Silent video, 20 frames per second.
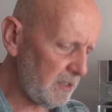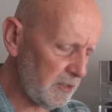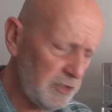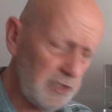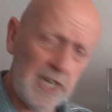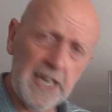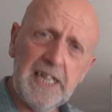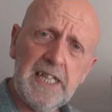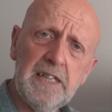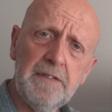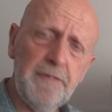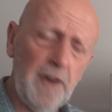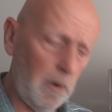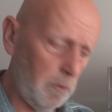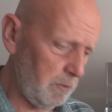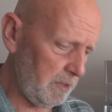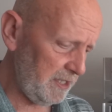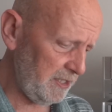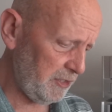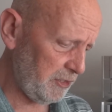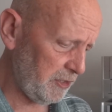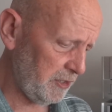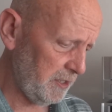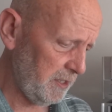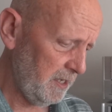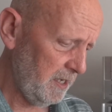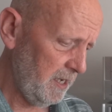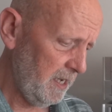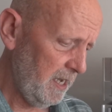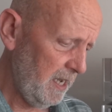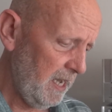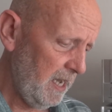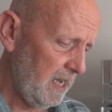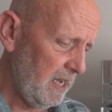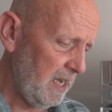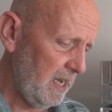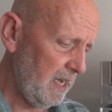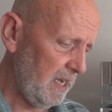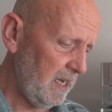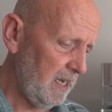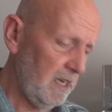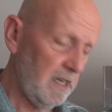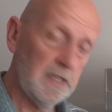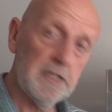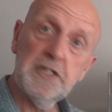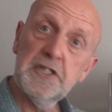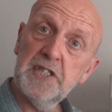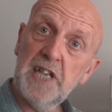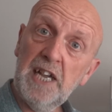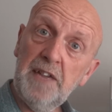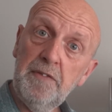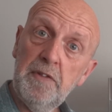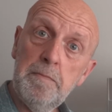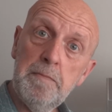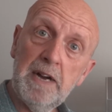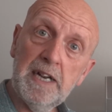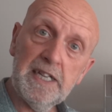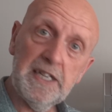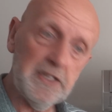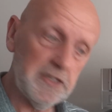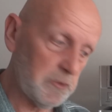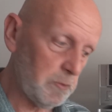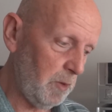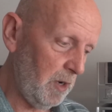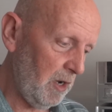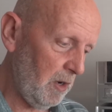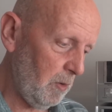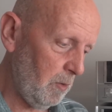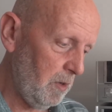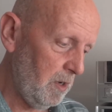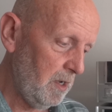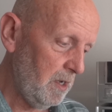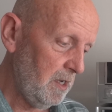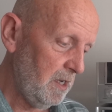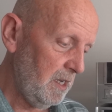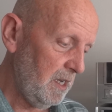checking the voltage, uh, saving money as well,